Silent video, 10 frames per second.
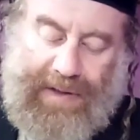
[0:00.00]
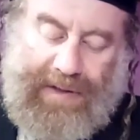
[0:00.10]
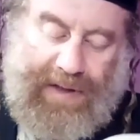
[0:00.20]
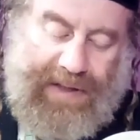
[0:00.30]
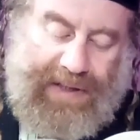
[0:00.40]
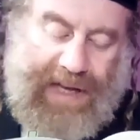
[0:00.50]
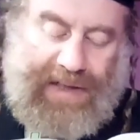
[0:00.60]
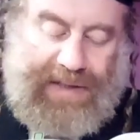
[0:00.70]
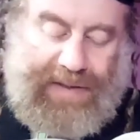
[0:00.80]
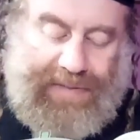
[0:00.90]
So it
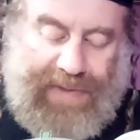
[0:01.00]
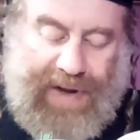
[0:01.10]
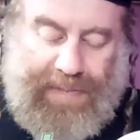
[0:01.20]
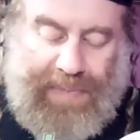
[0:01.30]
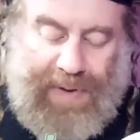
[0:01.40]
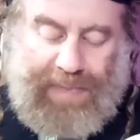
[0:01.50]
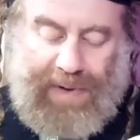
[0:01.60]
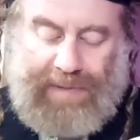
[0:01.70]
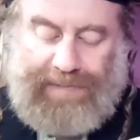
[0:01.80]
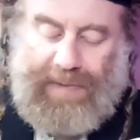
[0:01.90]
says there are
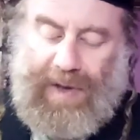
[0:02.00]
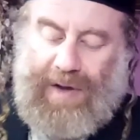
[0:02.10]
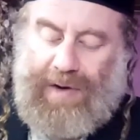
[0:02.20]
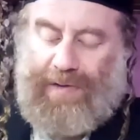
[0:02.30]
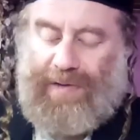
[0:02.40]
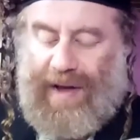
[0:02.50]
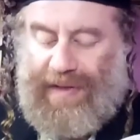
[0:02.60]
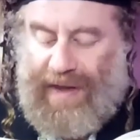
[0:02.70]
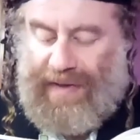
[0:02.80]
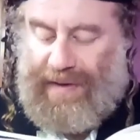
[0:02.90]
people who
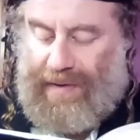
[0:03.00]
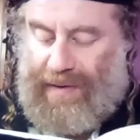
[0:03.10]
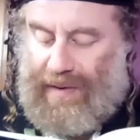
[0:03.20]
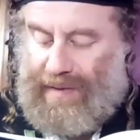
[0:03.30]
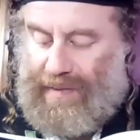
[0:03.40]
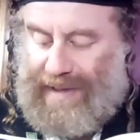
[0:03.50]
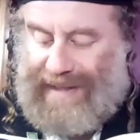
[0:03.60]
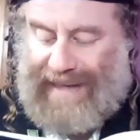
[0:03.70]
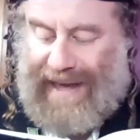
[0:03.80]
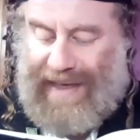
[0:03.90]
find nothing wrong with
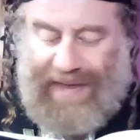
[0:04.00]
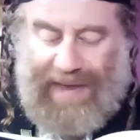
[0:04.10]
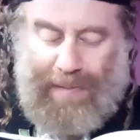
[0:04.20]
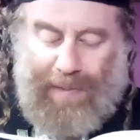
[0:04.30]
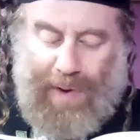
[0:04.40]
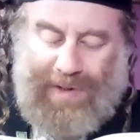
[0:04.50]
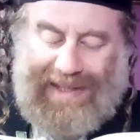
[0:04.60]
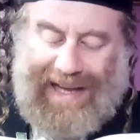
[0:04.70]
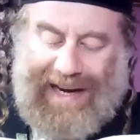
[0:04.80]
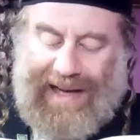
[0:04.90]
saying the
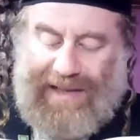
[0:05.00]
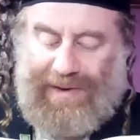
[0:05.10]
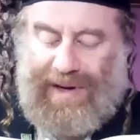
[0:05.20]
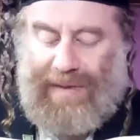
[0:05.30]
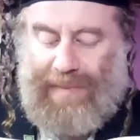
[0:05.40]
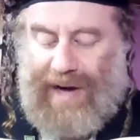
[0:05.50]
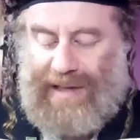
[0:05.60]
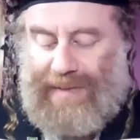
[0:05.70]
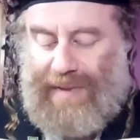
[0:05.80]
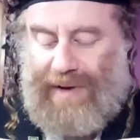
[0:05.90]
most derogatory
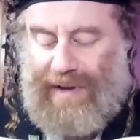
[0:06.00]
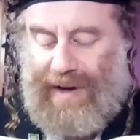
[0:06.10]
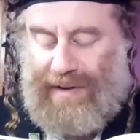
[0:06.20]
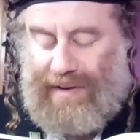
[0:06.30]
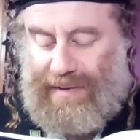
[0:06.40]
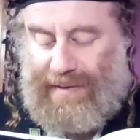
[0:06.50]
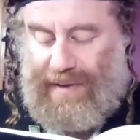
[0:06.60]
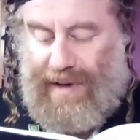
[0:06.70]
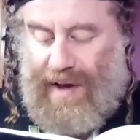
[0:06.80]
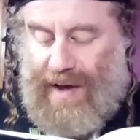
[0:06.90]
remarks about others
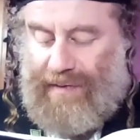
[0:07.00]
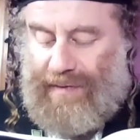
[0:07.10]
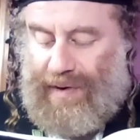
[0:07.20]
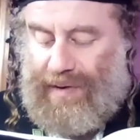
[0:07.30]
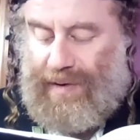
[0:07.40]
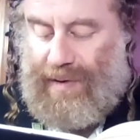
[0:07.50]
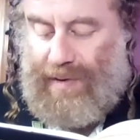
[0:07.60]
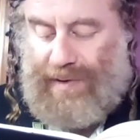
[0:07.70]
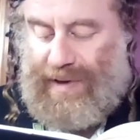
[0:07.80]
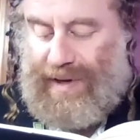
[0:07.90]
for no
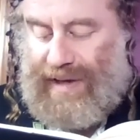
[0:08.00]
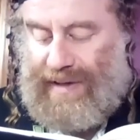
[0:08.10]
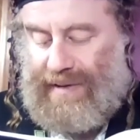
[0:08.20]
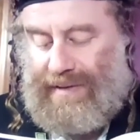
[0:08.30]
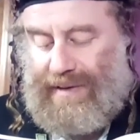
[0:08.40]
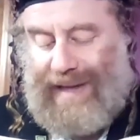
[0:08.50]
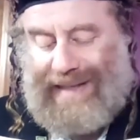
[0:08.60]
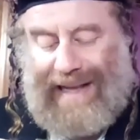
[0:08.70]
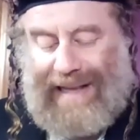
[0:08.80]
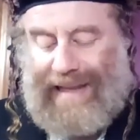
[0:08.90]
good reason. So
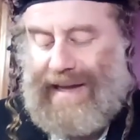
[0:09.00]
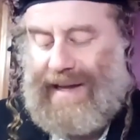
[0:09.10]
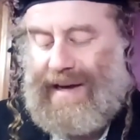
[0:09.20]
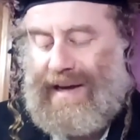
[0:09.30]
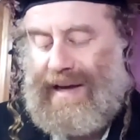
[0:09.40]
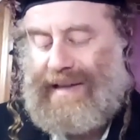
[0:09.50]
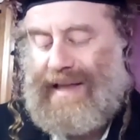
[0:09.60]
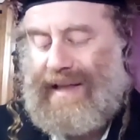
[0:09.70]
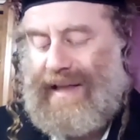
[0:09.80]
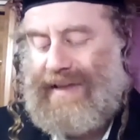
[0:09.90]
it's not like uh,
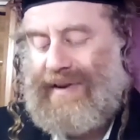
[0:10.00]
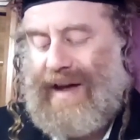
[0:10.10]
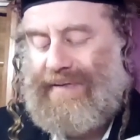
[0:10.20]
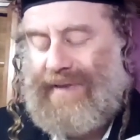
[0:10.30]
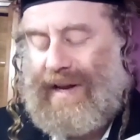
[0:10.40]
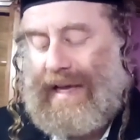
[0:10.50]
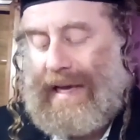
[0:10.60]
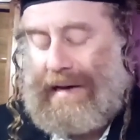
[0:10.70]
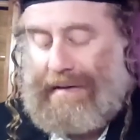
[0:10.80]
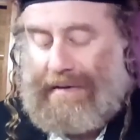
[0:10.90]
they they derive any,
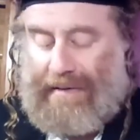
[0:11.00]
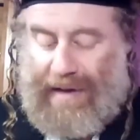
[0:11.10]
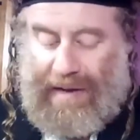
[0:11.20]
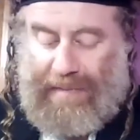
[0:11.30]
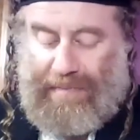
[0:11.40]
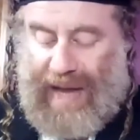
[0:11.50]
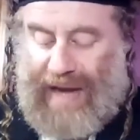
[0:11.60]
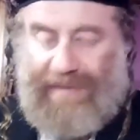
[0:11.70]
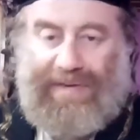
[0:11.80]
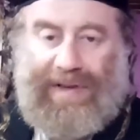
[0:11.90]
I don't know,
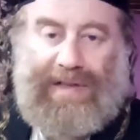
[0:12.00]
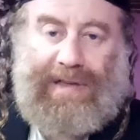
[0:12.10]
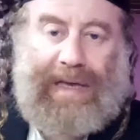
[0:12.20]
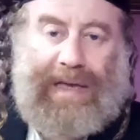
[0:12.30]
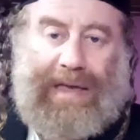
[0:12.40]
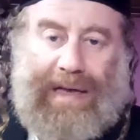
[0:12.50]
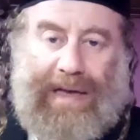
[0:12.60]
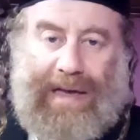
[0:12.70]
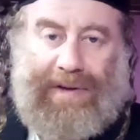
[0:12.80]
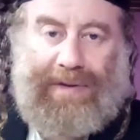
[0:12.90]
benefit, like uh,
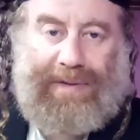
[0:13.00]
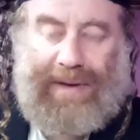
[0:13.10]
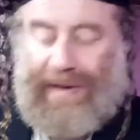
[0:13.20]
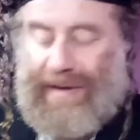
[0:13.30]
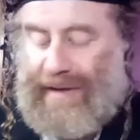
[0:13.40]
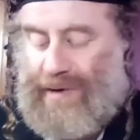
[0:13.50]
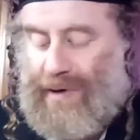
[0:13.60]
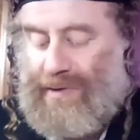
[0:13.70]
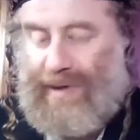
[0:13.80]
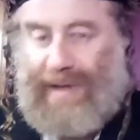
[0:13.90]
I don't know, like uh,
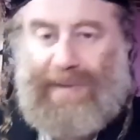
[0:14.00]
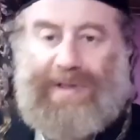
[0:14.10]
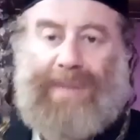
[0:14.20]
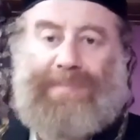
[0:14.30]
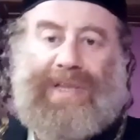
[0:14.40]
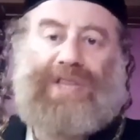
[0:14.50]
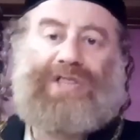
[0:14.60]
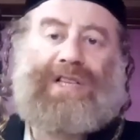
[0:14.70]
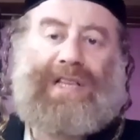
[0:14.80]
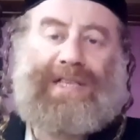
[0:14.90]
talk, talking about
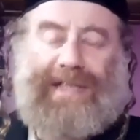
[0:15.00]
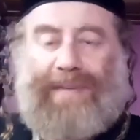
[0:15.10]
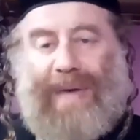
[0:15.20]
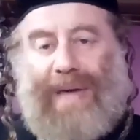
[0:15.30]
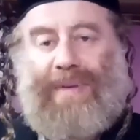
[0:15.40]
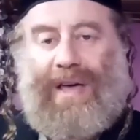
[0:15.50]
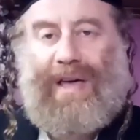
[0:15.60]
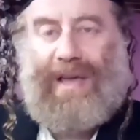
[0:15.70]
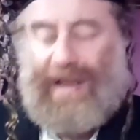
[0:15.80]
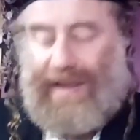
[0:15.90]
competition, let's say. Maybe
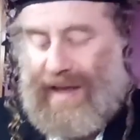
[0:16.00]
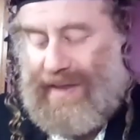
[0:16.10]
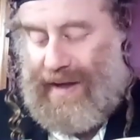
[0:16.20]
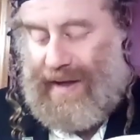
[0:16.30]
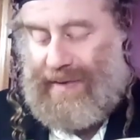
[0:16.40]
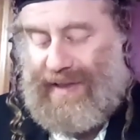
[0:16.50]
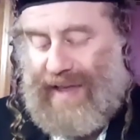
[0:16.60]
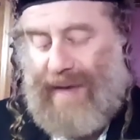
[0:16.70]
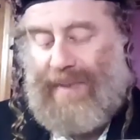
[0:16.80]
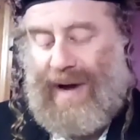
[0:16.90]
they, they in
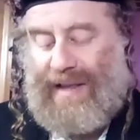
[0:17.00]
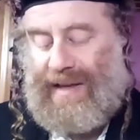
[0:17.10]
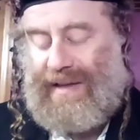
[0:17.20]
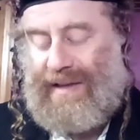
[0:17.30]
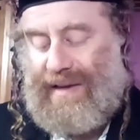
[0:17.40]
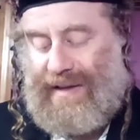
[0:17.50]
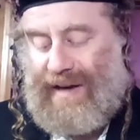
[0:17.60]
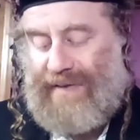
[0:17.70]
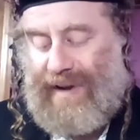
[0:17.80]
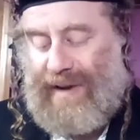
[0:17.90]
their mind that they
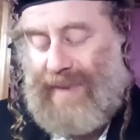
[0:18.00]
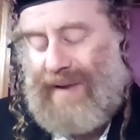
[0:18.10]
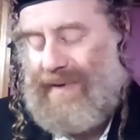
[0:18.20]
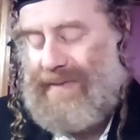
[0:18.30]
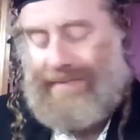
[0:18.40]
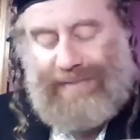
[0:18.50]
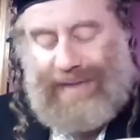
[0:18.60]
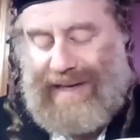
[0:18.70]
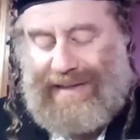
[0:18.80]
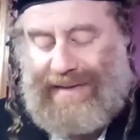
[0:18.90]
derive any benefit,
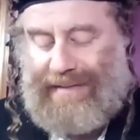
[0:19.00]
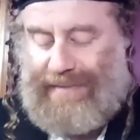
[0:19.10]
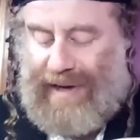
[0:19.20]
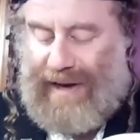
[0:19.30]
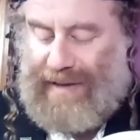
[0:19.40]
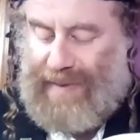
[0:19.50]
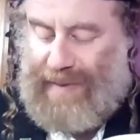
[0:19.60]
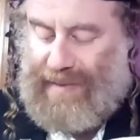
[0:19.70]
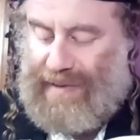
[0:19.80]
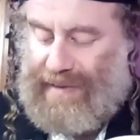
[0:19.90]
just derate
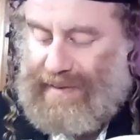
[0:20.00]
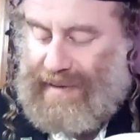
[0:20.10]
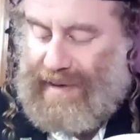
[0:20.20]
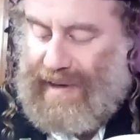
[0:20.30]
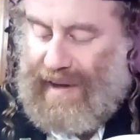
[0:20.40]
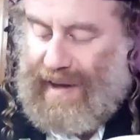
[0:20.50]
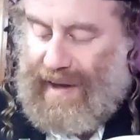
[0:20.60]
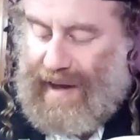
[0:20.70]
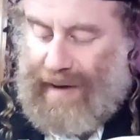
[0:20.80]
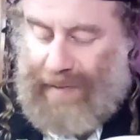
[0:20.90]
people.
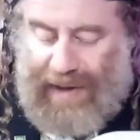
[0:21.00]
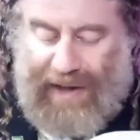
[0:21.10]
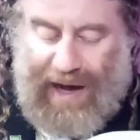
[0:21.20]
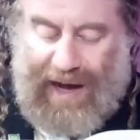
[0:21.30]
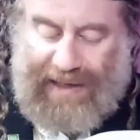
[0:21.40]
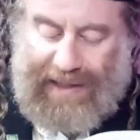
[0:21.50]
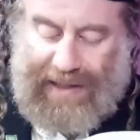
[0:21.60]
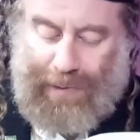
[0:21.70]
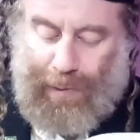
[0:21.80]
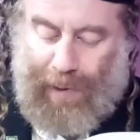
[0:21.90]
When
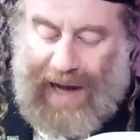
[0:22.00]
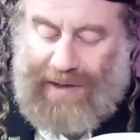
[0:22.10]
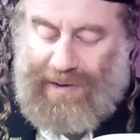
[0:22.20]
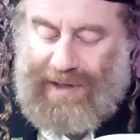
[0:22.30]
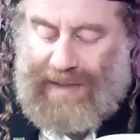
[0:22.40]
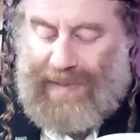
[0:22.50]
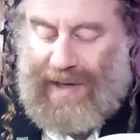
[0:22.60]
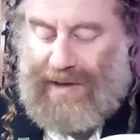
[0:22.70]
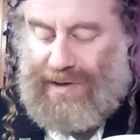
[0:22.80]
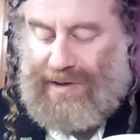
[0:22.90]
asked why do we
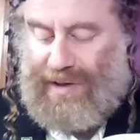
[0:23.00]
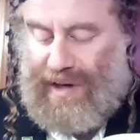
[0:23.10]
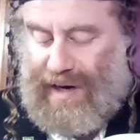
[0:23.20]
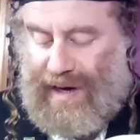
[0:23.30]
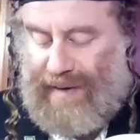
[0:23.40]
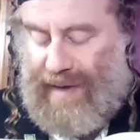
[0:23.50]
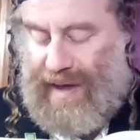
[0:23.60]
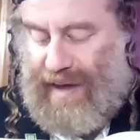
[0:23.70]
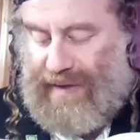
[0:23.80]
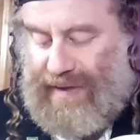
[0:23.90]
speak Lashon Hara,
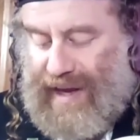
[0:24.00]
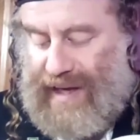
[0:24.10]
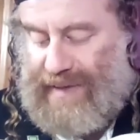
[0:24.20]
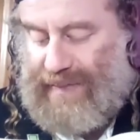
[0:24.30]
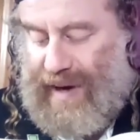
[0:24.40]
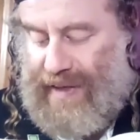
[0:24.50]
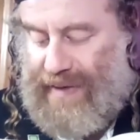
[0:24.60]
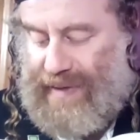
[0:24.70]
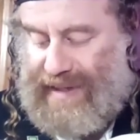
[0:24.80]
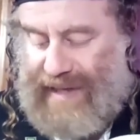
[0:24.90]
they
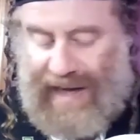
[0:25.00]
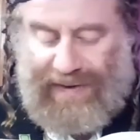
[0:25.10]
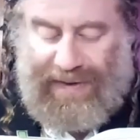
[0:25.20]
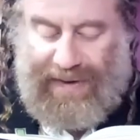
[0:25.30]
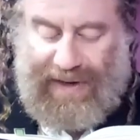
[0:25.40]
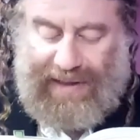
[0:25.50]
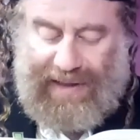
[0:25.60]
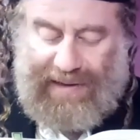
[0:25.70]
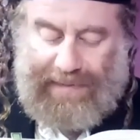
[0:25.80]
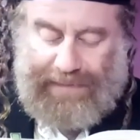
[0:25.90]
respond with dozen
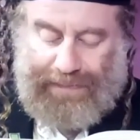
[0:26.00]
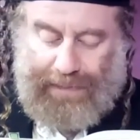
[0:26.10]
reasons